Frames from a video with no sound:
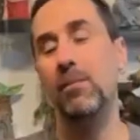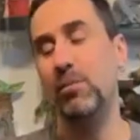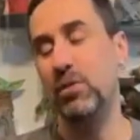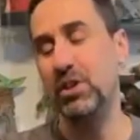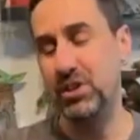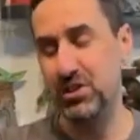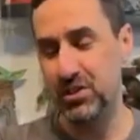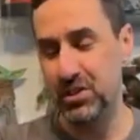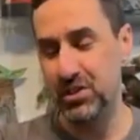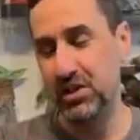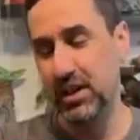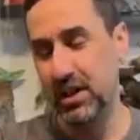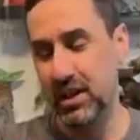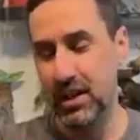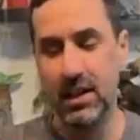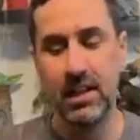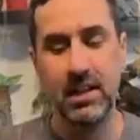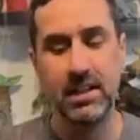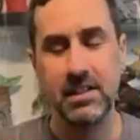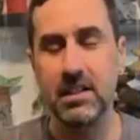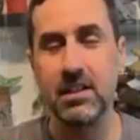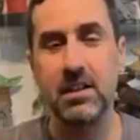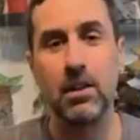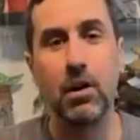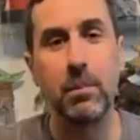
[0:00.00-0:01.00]
And we just
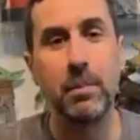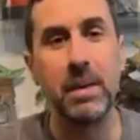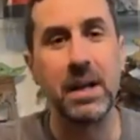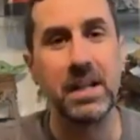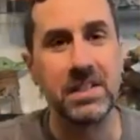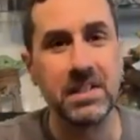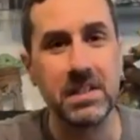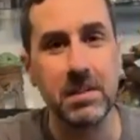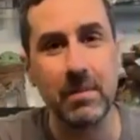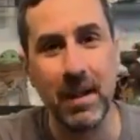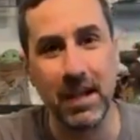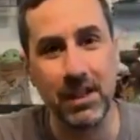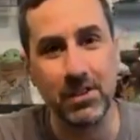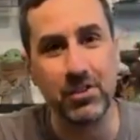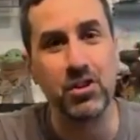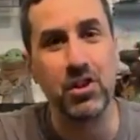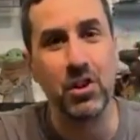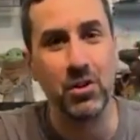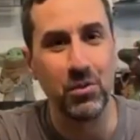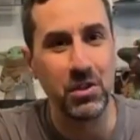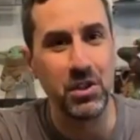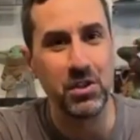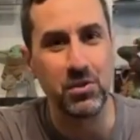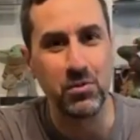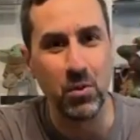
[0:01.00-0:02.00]
did our best to match
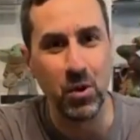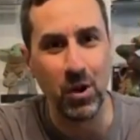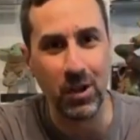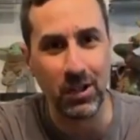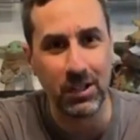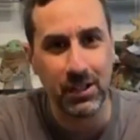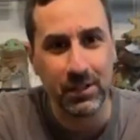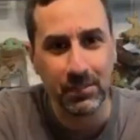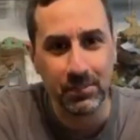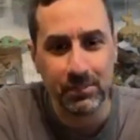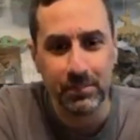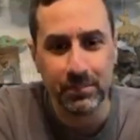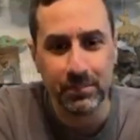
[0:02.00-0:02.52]
Tony's work.